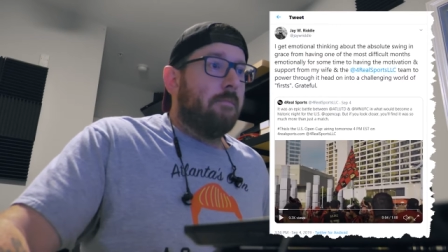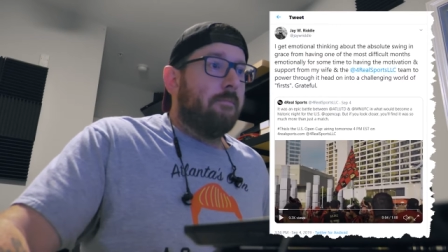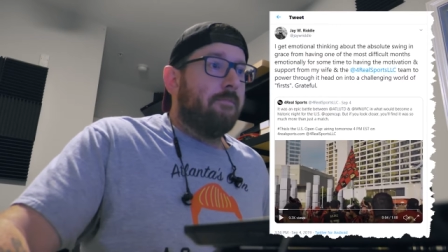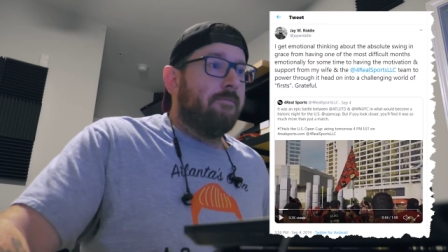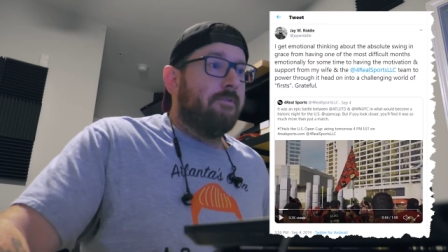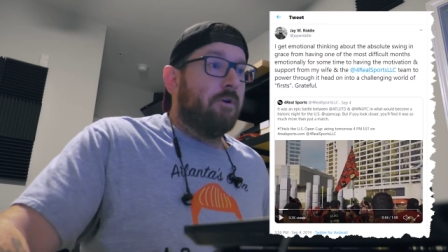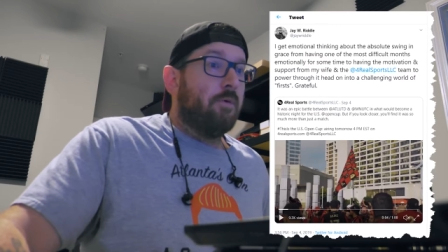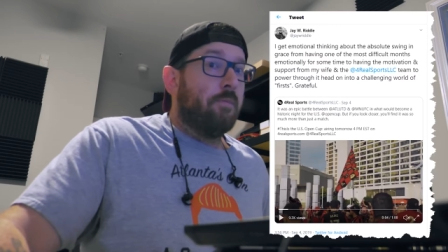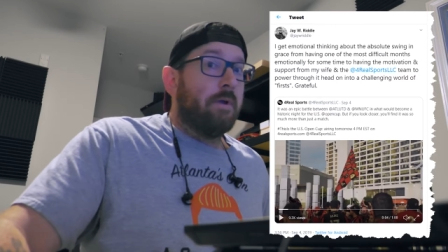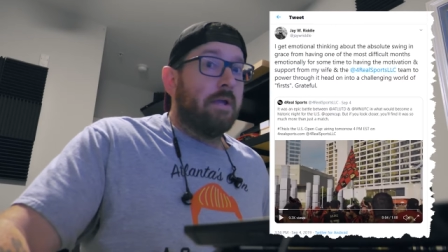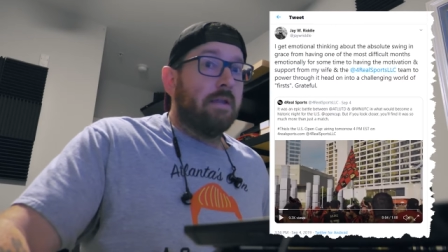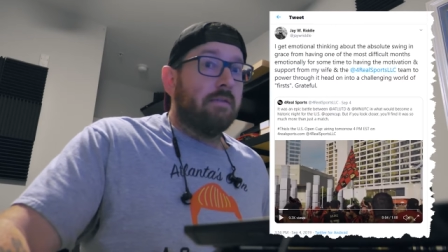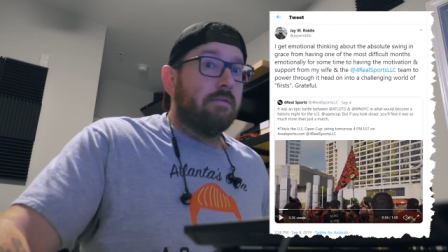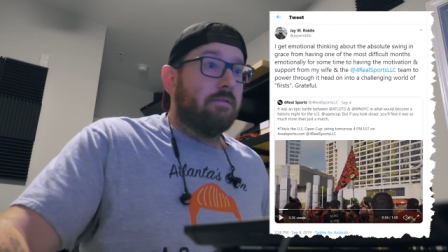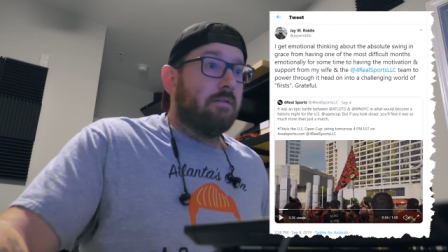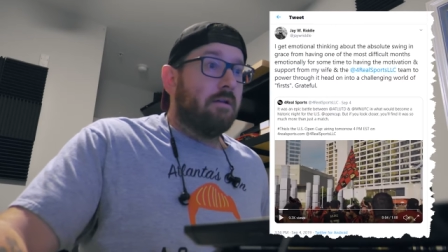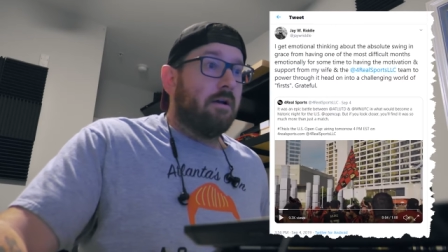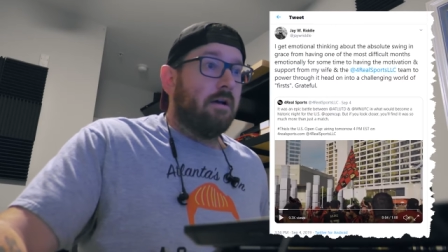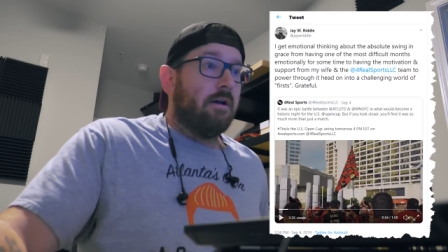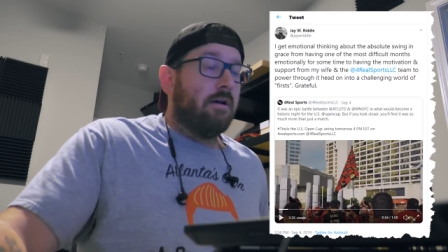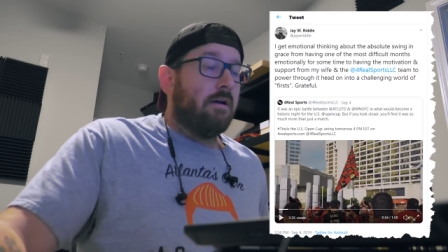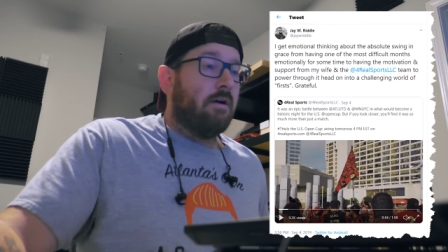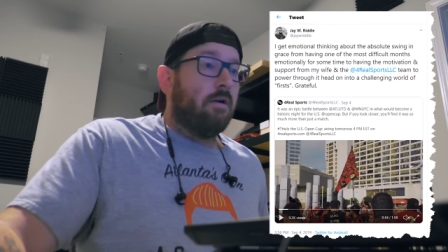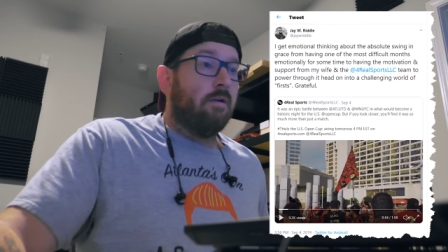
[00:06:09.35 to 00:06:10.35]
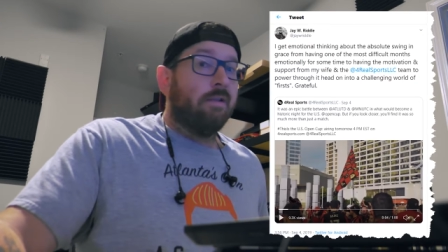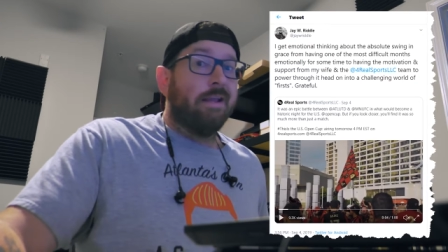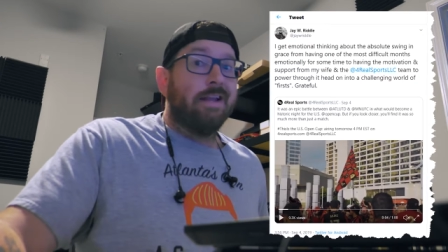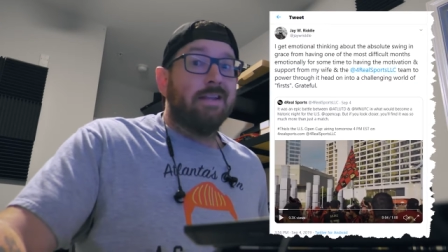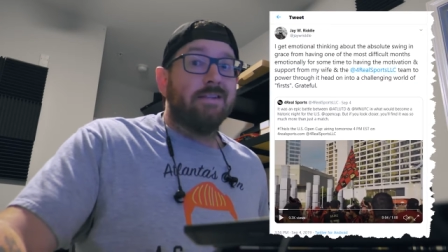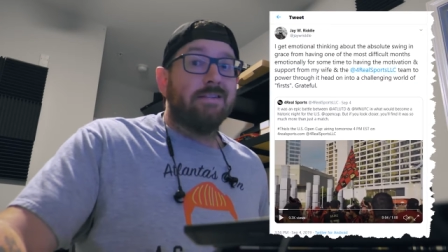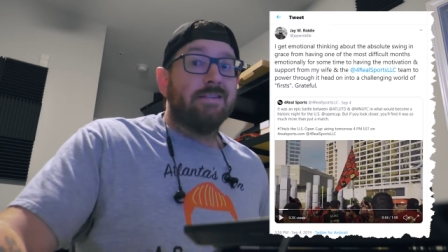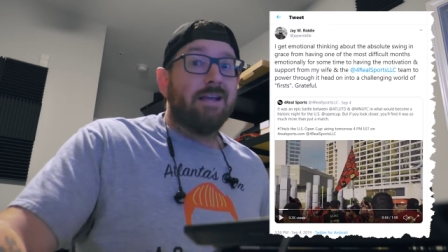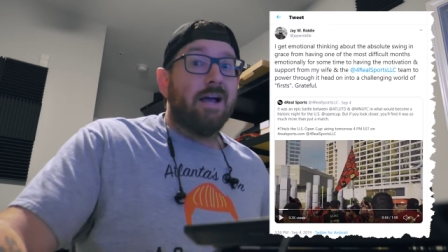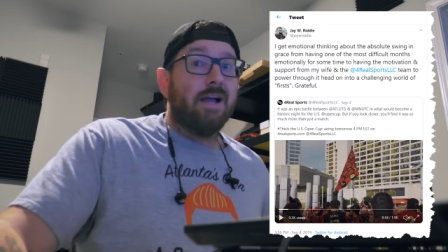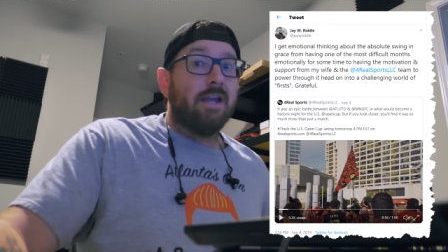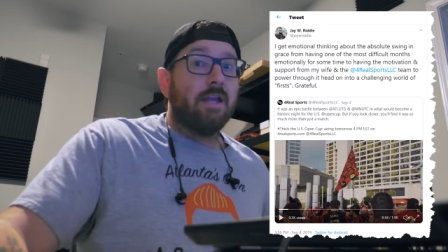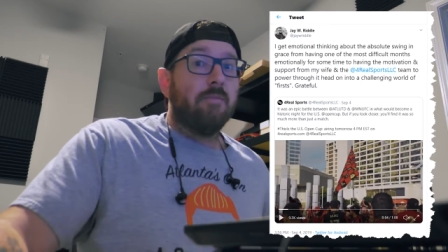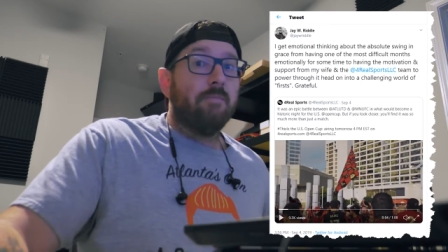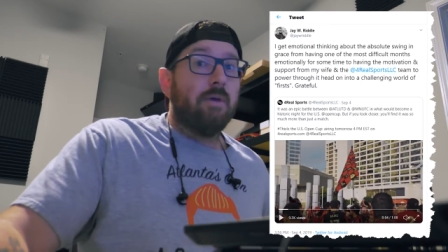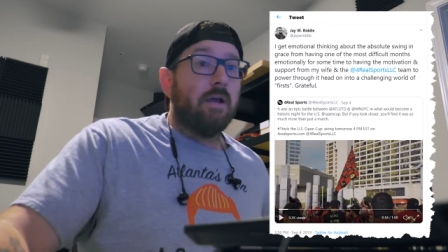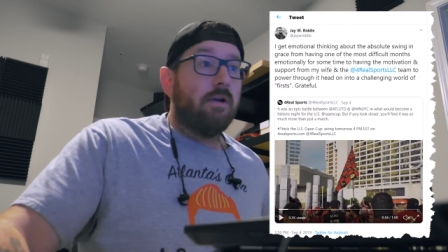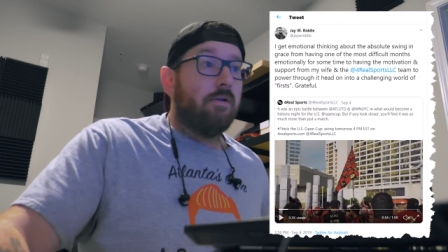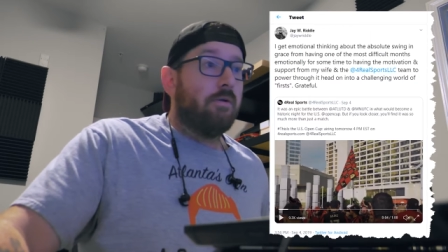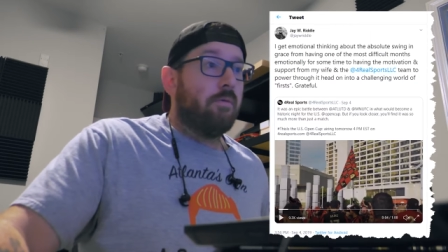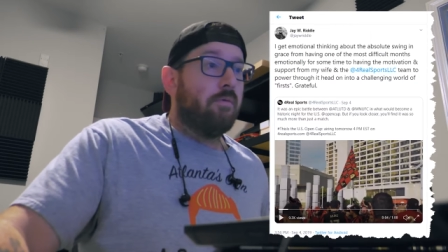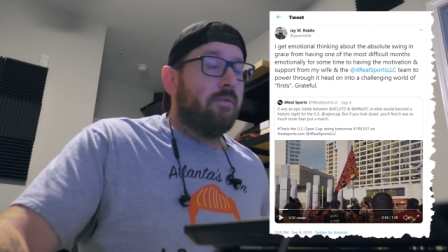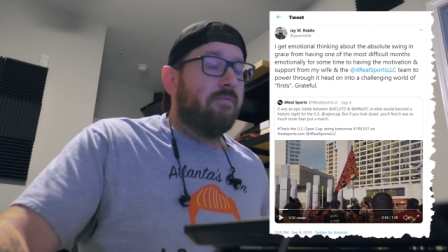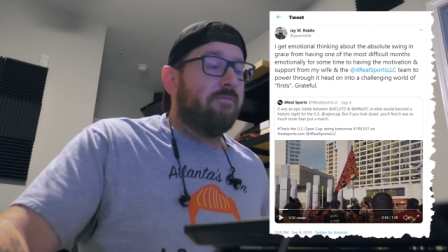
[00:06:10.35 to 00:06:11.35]
filming our latest
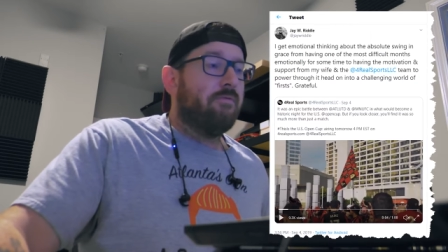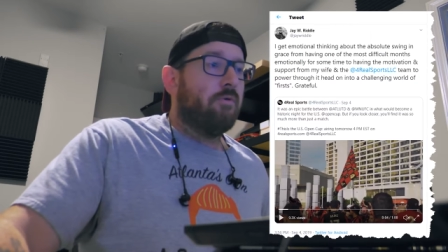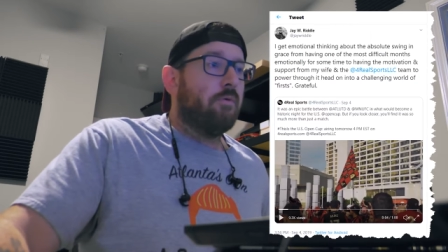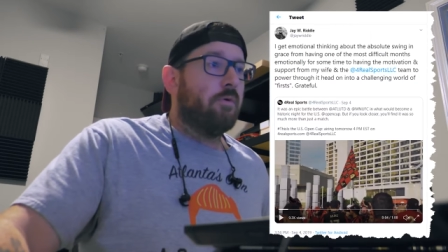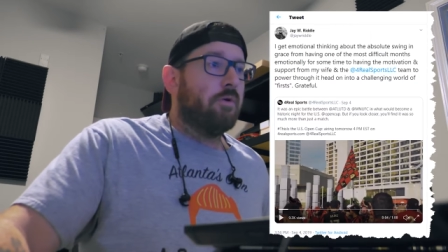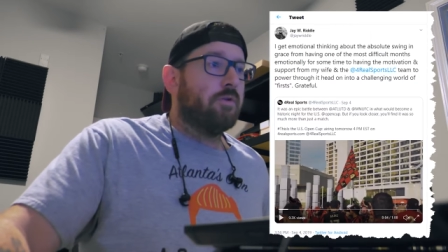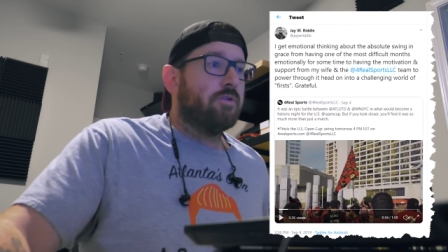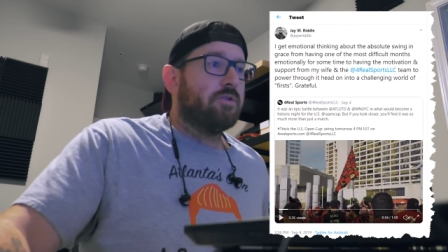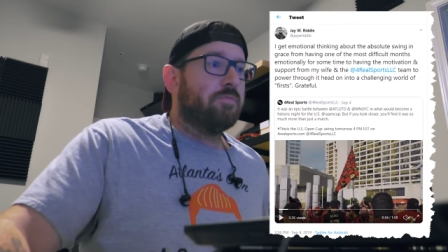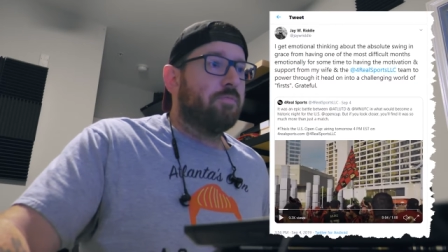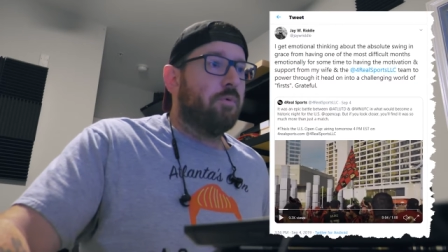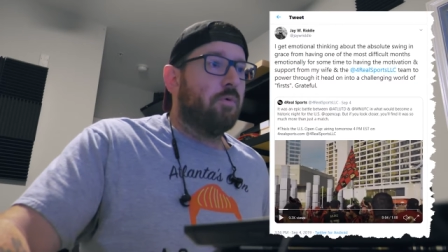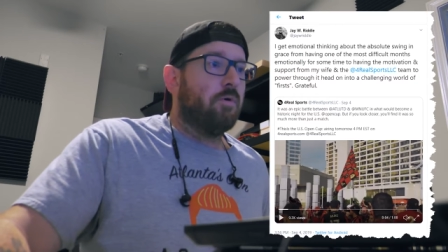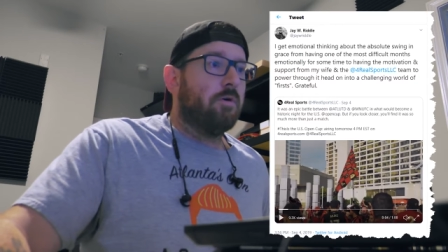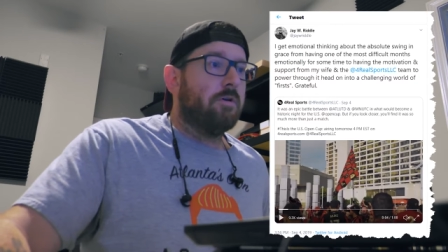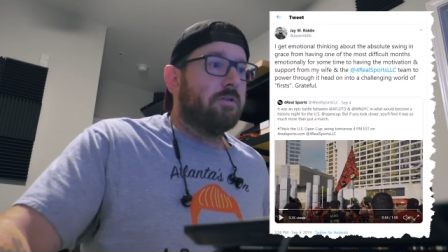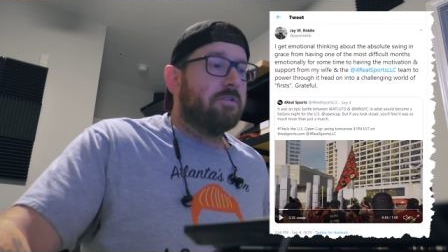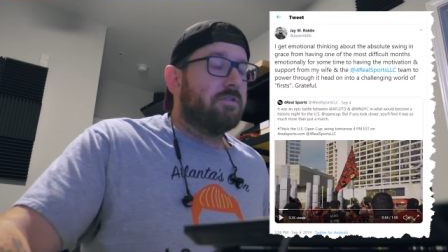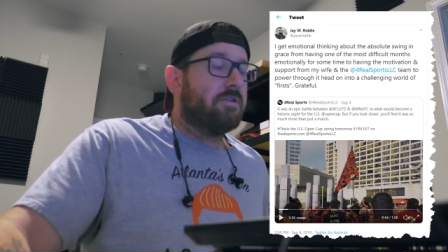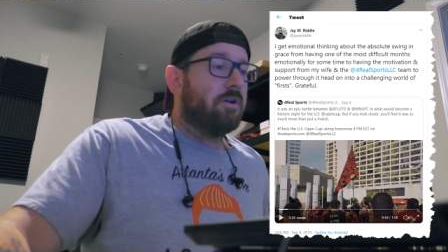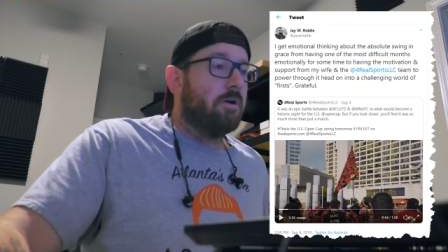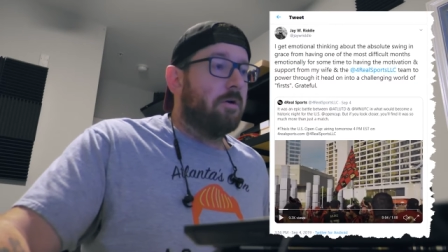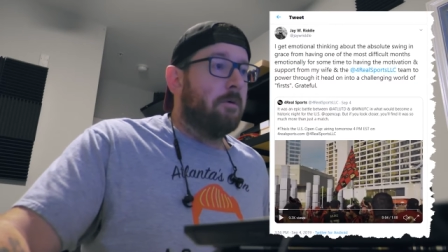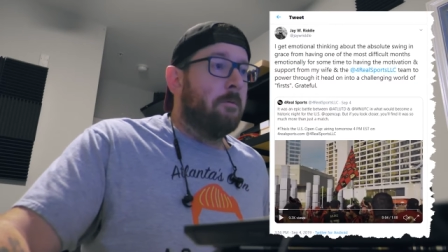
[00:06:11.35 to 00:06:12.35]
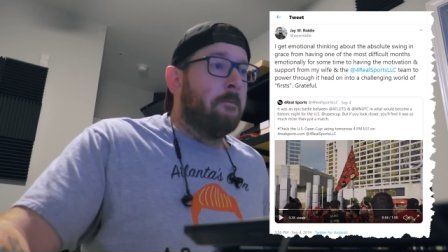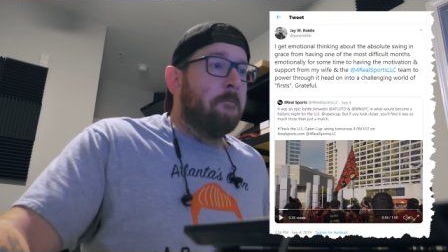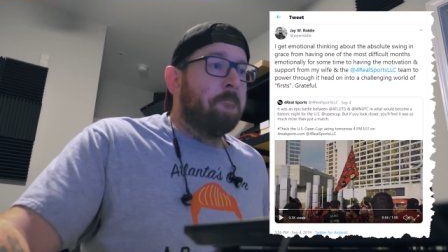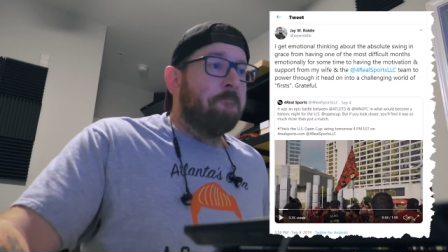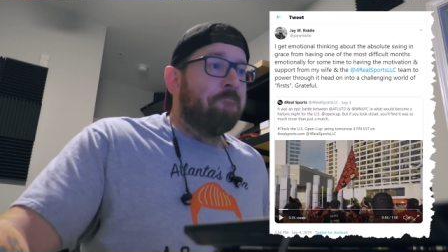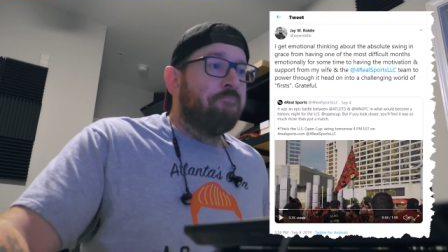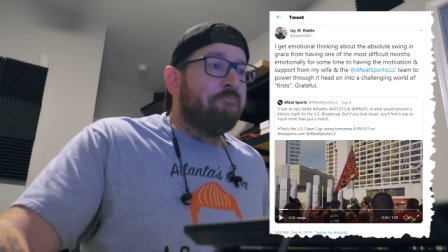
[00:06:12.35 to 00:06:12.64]
documentary with For Real Sports. So,